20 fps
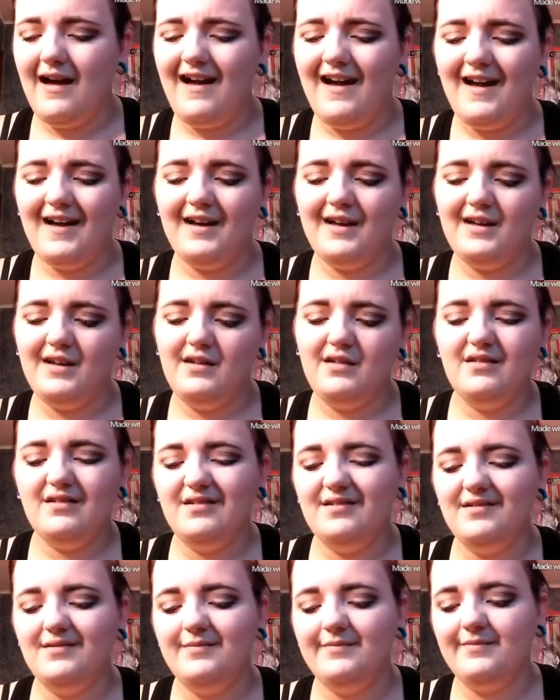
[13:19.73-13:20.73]
I
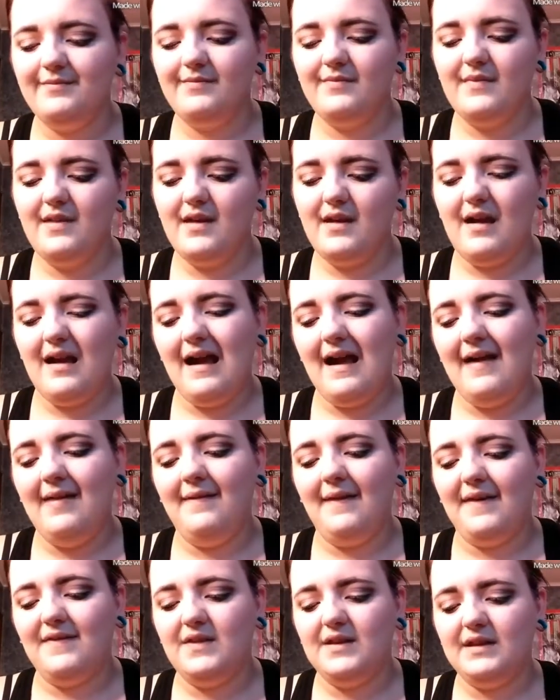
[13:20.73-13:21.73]

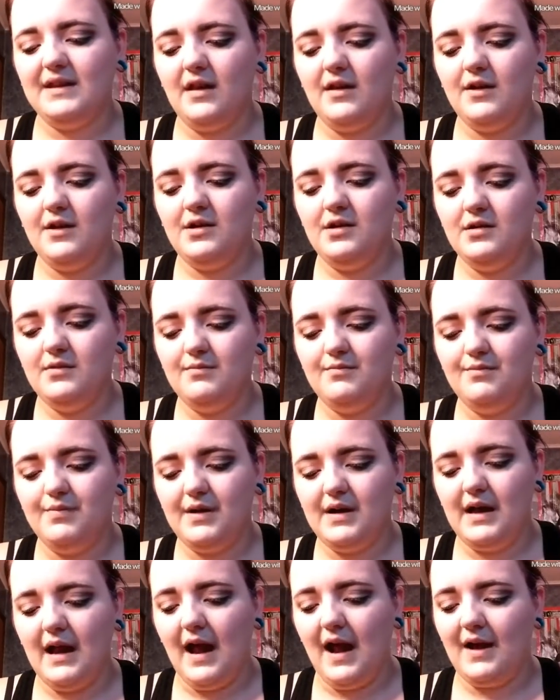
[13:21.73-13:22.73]
like this color,
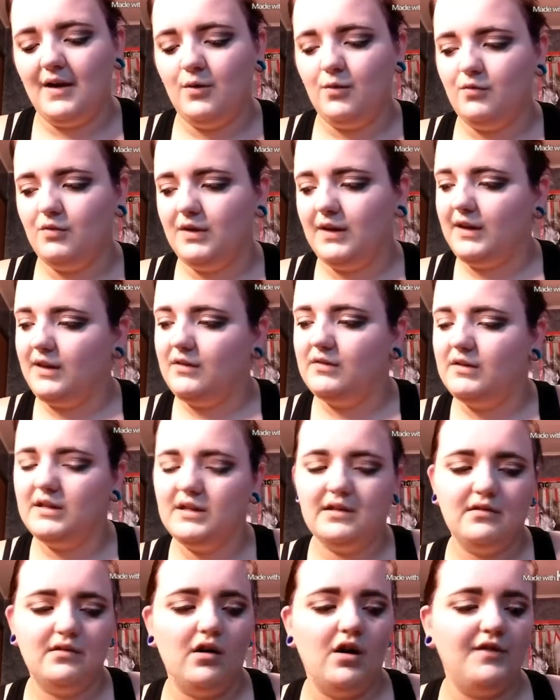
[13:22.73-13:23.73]
but I don't really use
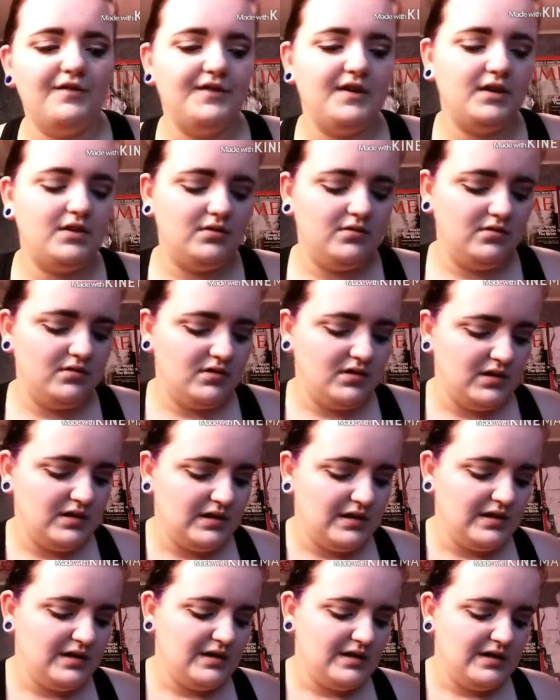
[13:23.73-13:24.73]
it often,
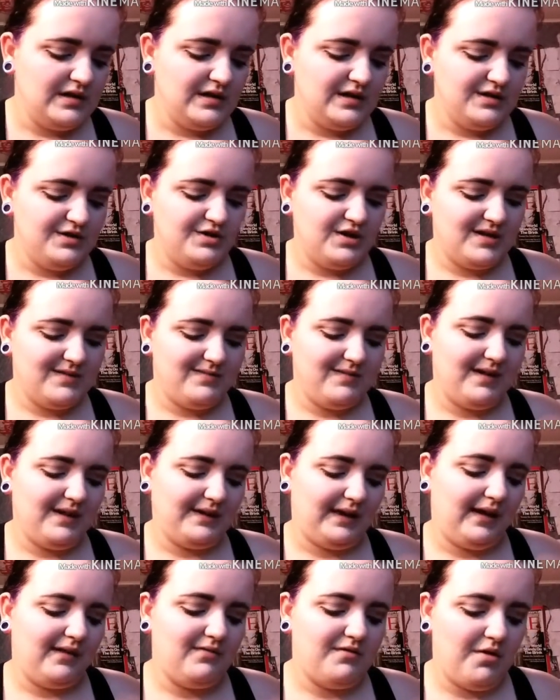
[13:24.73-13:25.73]
just
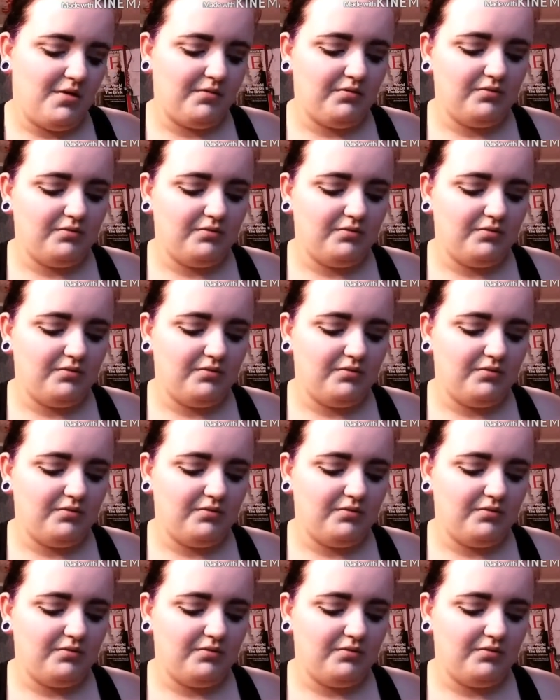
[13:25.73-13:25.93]
because it